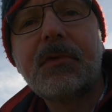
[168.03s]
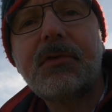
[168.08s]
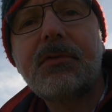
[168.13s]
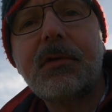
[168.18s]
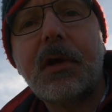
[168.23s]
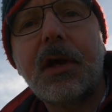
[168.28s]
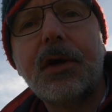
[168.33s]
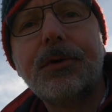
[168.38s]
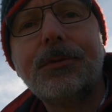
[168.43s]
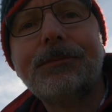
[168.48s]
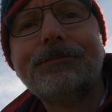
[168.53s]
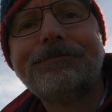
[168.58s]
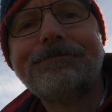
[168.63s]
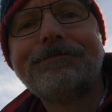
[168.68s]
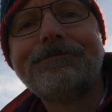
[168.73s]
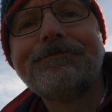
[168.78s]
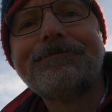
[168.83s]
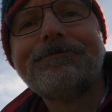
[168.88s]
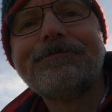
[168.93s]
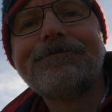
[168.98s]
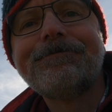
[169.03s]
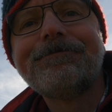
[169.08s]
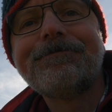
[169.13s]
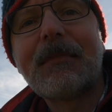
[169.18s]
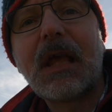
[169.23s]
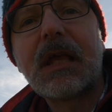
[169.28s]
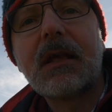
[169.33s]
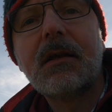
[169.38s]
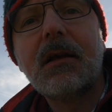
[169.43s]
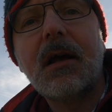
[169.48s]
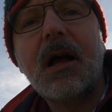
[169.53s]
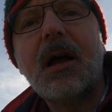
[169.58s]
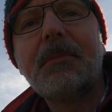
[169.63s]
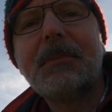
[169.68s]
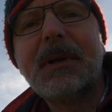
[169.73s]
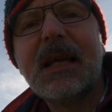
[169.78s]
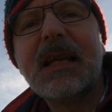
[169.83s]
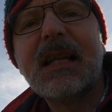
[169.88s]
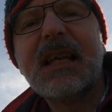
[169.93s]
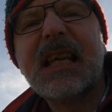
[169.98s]
So
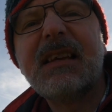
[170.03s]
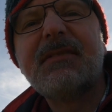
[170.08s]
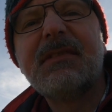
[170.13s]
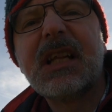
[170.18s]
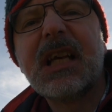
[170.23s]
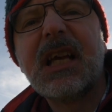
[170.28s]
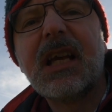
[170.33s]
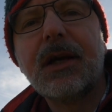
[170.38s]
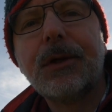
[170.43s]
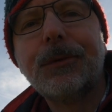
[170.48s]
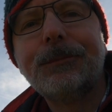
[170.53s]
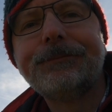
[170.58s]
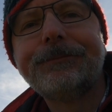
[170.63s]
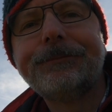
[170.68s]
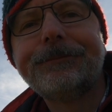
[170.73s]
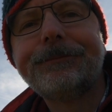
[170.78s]
I'm going to give it a go.